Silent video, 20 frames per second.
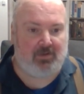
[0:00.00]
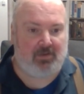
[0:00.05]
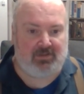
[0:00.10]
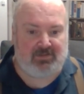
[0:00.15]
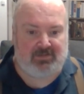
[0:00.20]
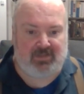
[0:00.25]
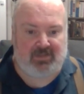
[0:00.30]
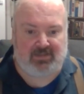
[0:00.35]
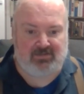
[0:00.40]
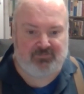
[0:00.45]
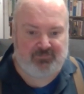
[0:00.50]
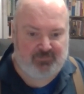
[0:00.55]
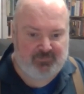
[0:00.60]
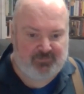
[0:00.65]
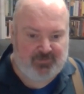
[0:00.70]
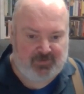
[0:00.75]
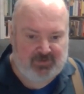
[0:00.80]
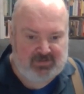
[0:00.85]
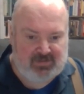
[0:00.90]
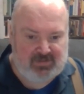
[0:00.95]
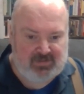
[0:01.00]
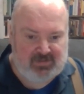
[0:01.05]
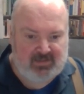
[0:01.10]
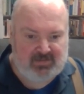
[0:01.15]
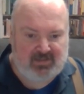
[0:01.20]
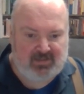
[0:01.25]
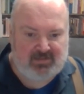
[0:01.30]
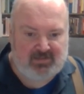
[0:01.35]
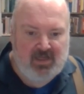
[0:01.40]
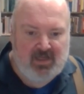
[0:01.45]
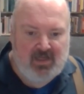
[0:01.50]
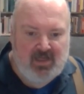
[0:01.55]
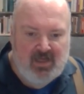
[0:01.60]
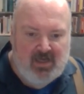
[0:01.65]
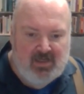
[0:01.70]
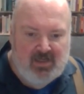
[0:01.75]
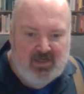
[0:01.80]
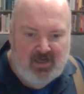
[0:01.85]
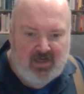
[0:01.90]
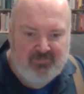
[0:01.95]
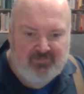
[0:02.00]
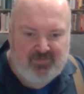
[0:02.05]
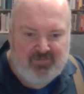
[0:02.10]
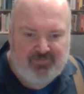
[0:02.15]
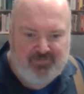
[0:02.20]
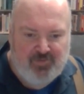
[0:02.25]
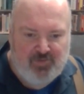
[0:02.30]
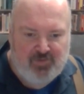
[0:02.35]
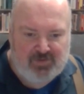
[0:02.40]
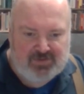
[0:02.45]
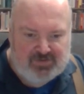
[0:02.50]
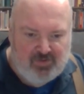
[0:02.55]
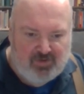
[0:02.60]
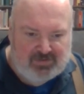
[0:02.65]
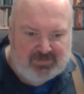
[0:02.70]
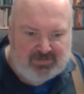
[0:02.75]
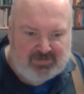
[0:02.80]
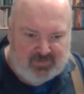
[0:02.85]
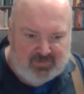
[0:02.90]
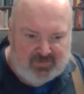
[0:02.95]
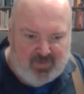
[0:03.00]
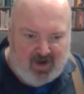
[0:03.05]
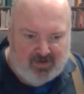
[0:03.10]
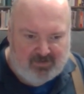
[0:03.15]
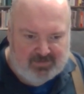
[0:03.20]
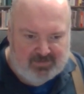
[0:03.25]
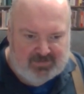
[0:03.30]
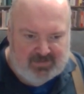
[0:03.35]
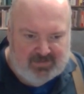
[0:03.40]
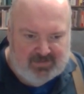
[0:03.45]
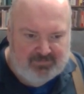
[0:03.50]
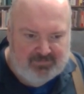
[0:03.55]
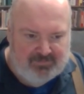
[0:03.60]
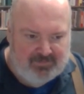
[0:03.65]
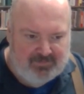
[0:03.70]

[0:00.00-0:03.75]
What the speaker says: It says, the first thing is, of the four sorts of democracy,